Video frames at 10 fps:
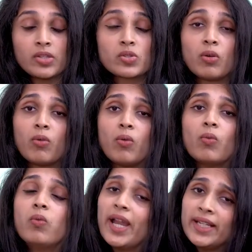So
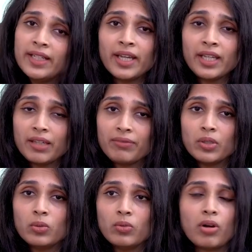why did
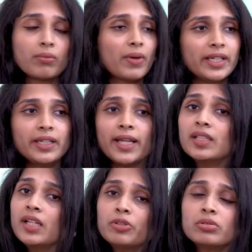I
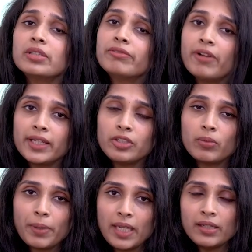tell you to define your
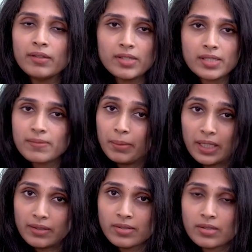pain is
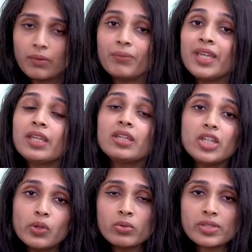because we
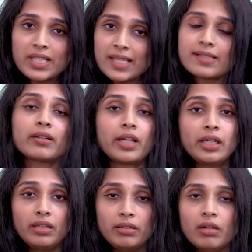use these
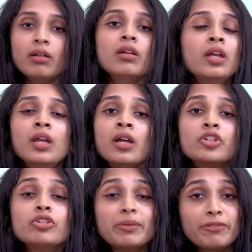criteria
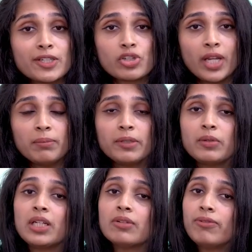to differentiate
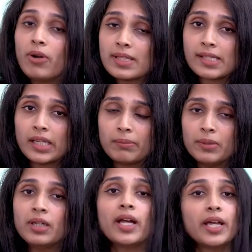between a false
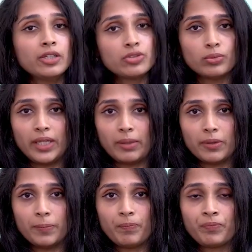labor and a true labor.